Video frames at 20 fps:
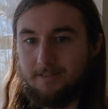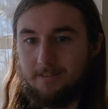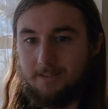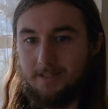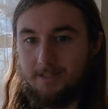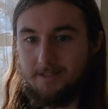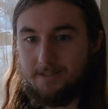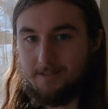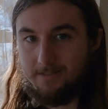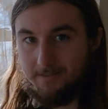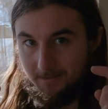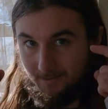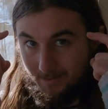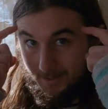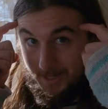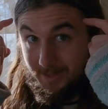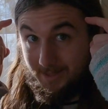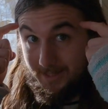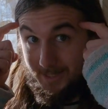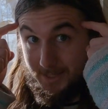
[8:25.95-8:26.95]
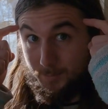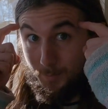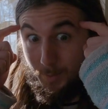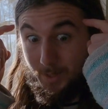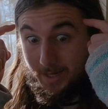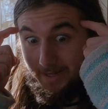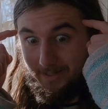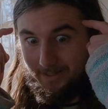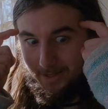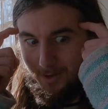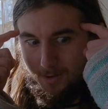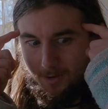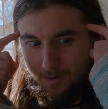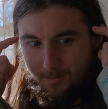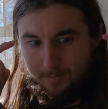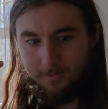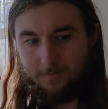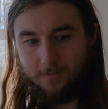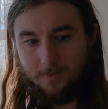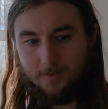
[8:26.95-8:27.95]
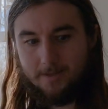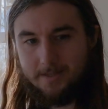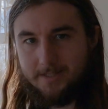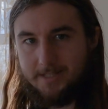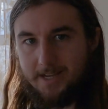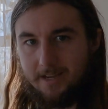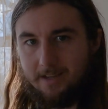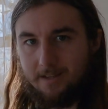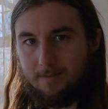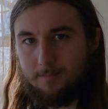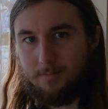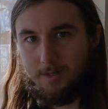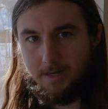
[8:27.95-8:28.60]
Get this brain going before the second